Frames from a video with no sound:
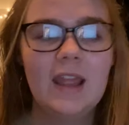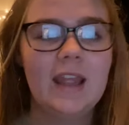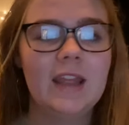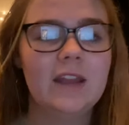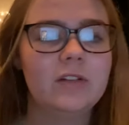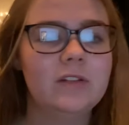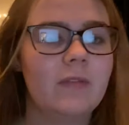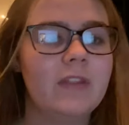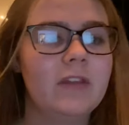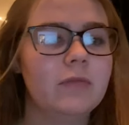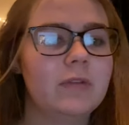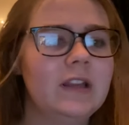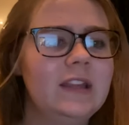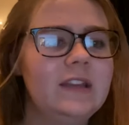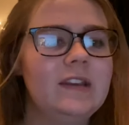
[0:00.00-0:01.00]
And something
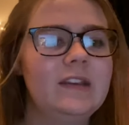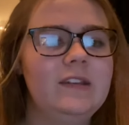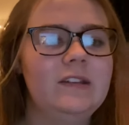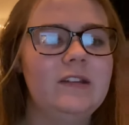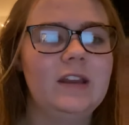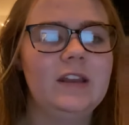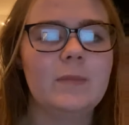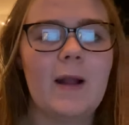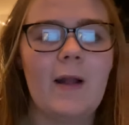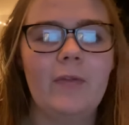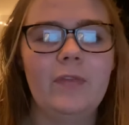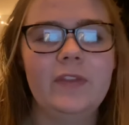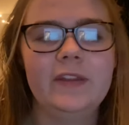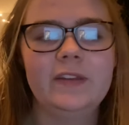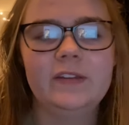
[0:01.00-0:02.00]
really distinct
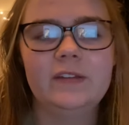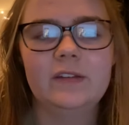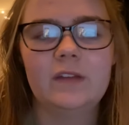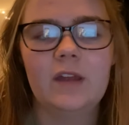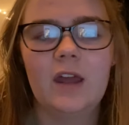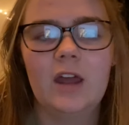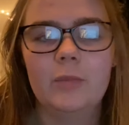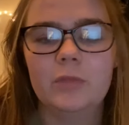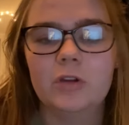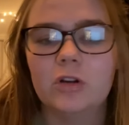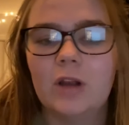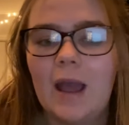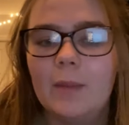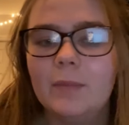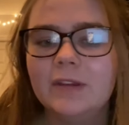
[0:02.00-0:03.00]
about this
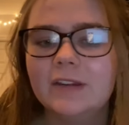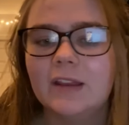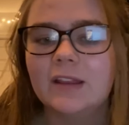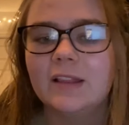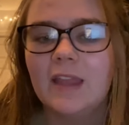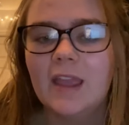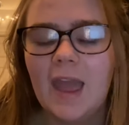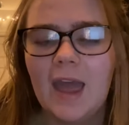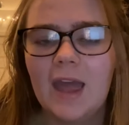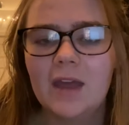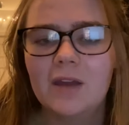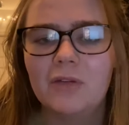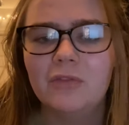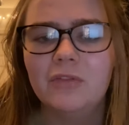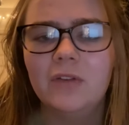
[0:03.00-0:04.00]
crab is that they
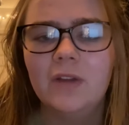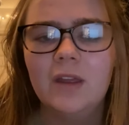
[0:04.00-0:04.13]
have